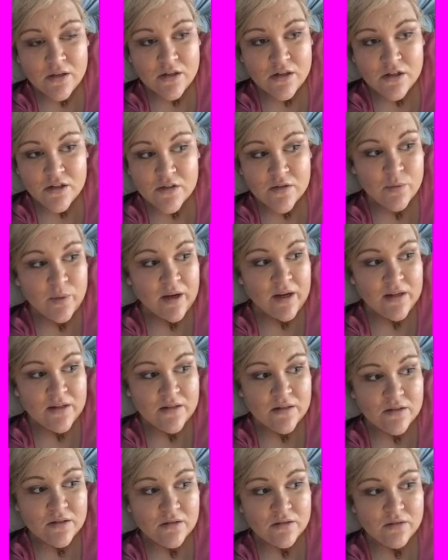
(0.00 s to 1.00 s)
Just
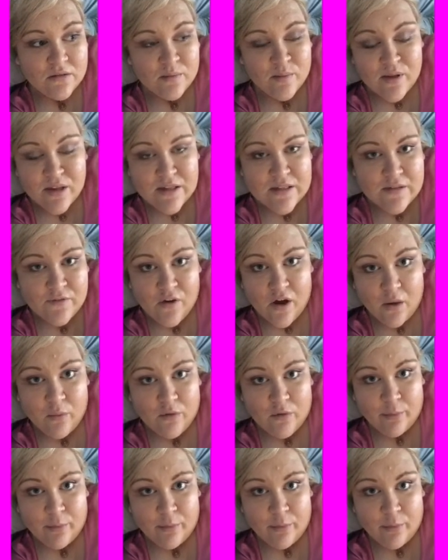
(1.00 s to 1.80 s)
wait. That's fine